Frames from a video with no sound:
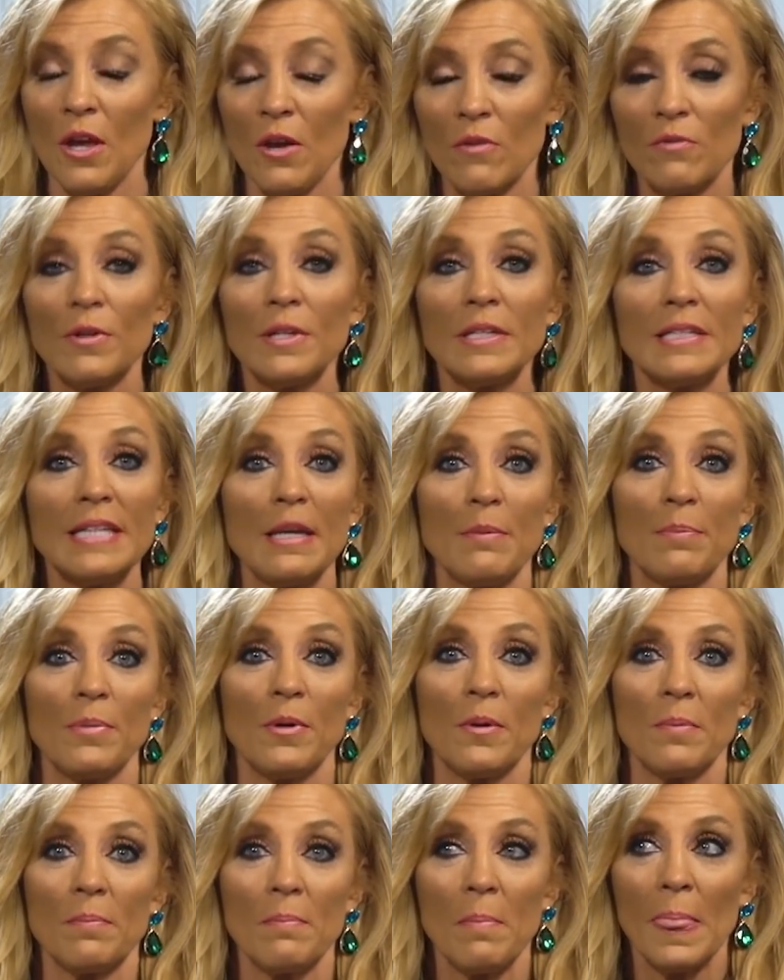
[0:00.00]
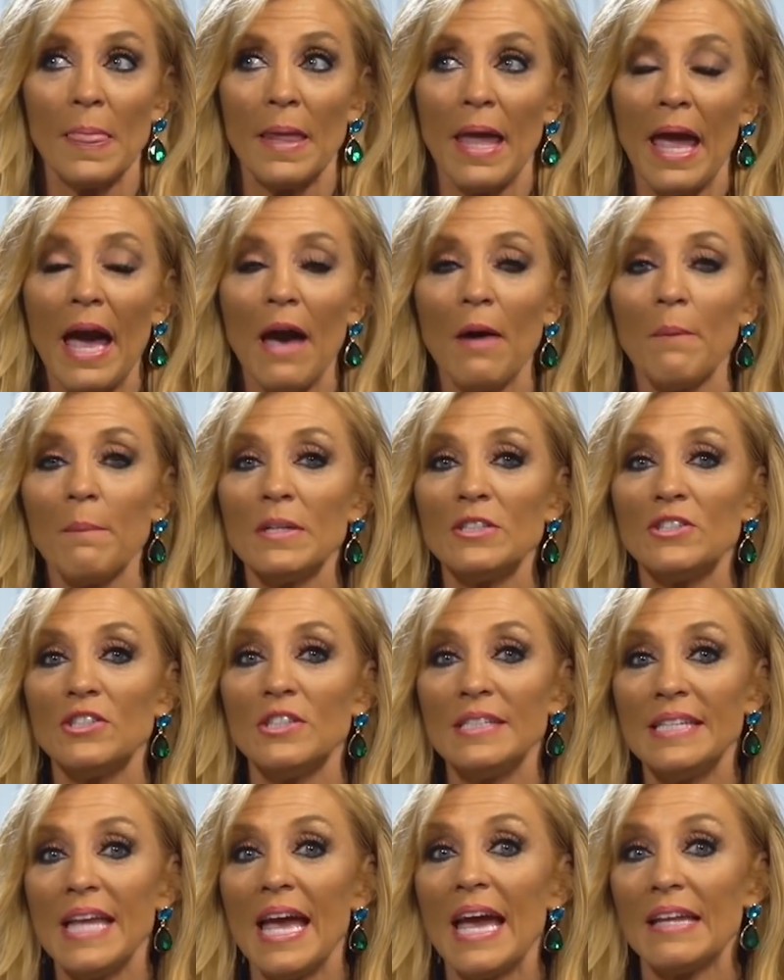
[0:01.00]
For example, how
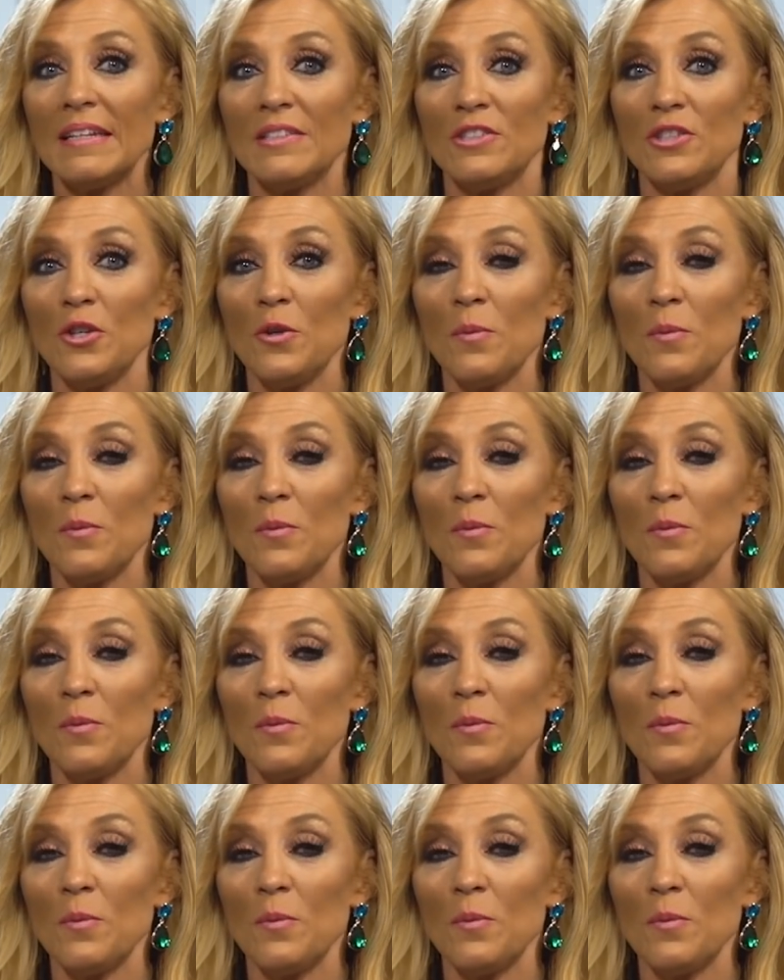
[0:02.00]
much debt do